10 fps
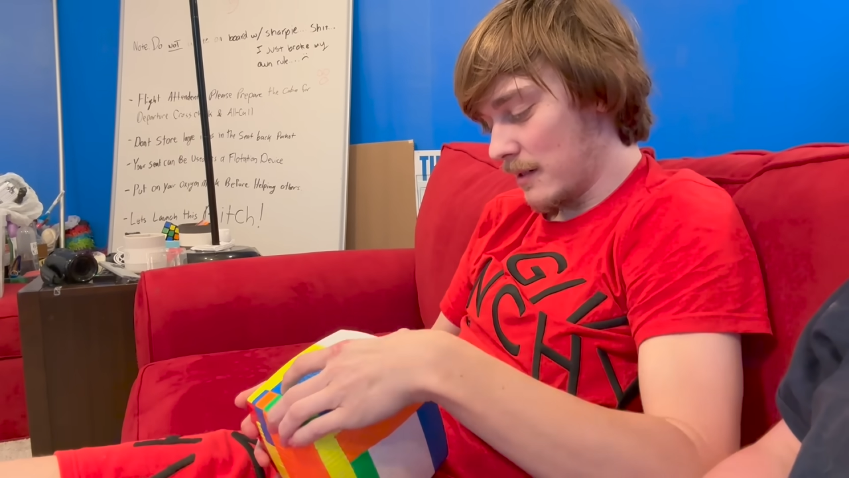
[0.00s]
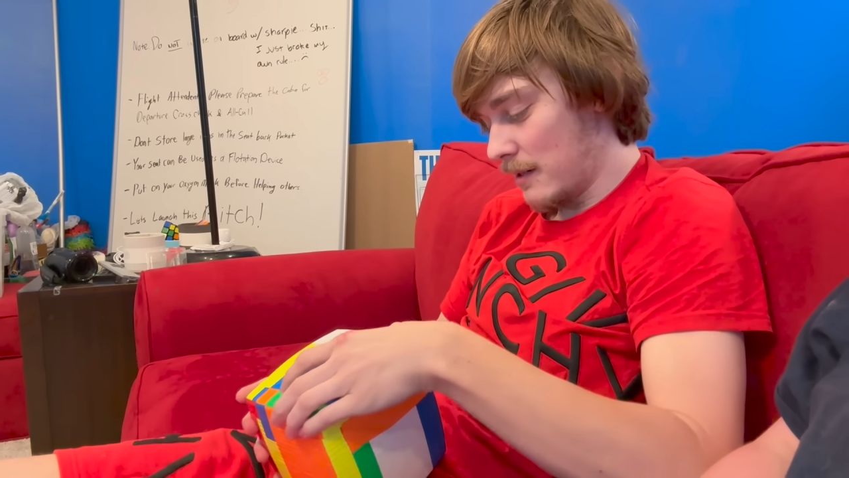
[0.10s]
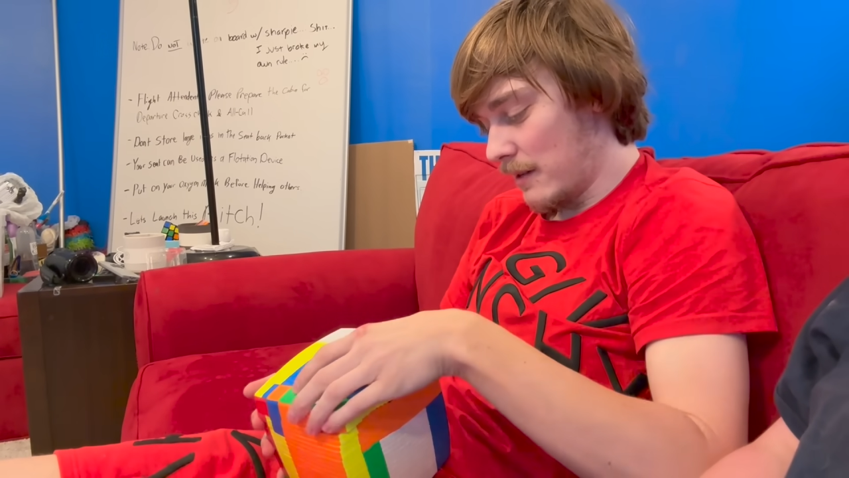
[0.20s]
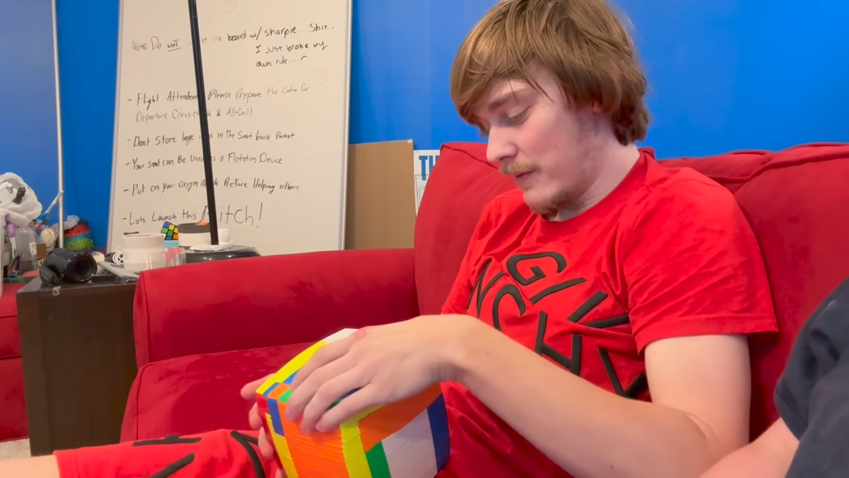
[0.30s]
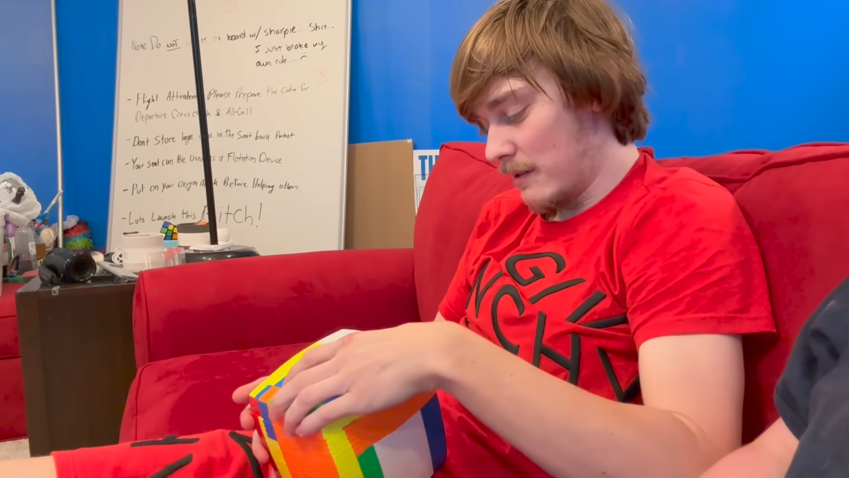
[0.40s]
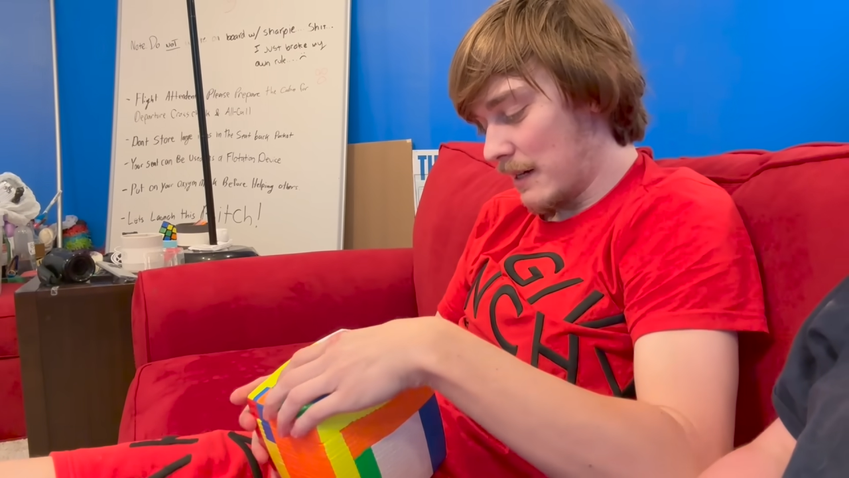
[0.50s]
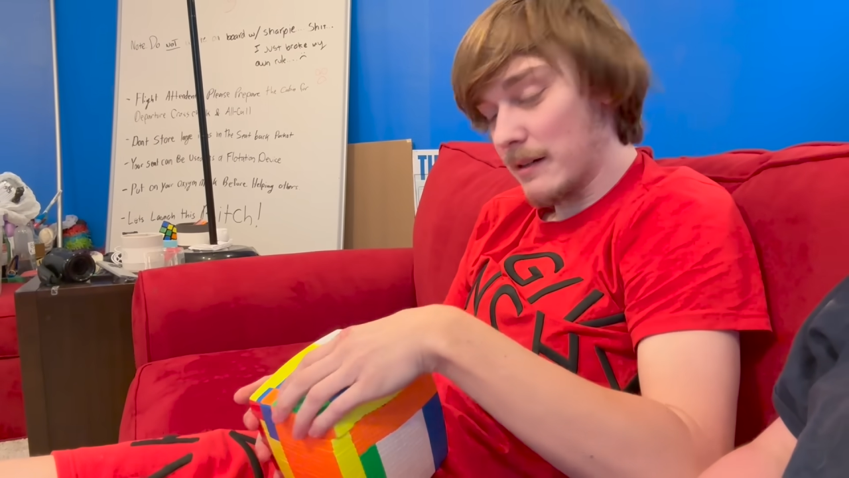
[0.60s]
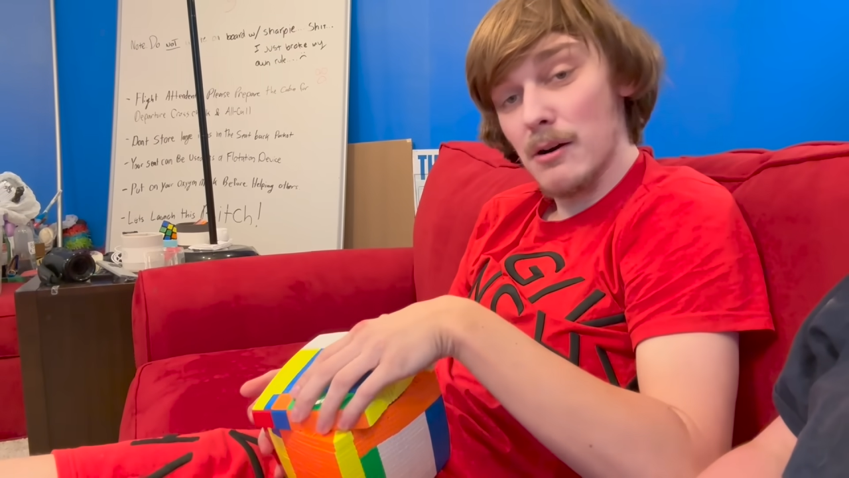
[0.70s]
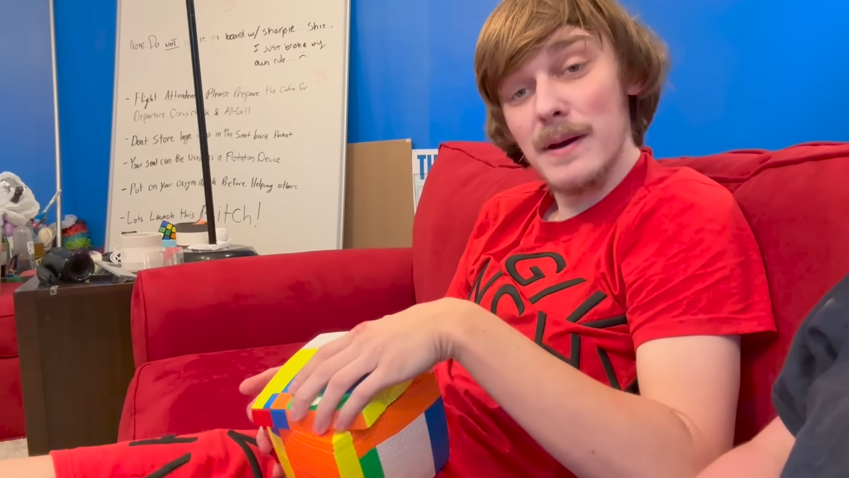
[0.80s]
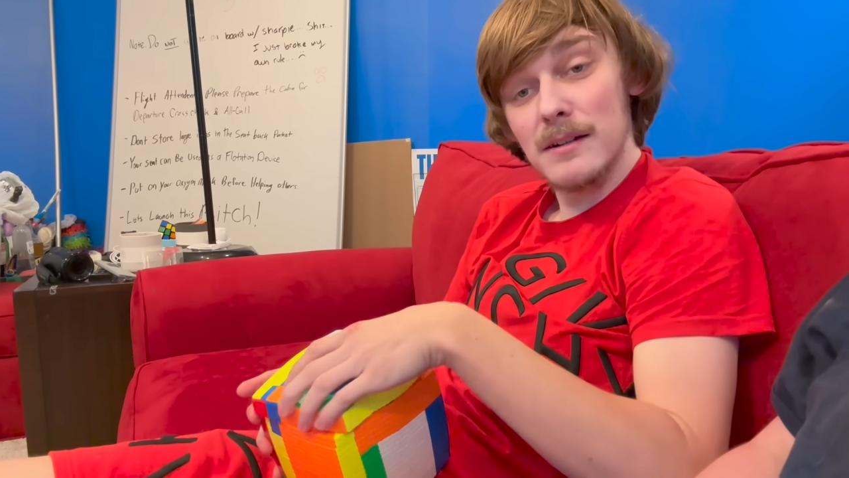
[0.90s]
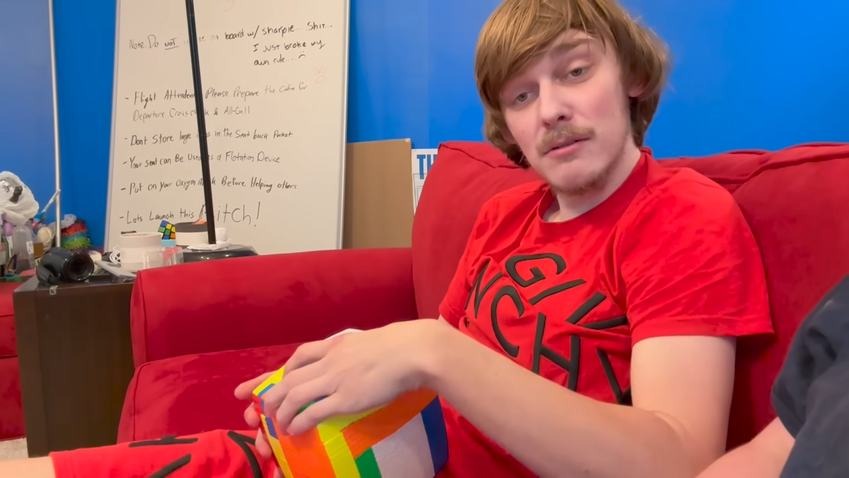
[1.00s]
I don't even know how to go back to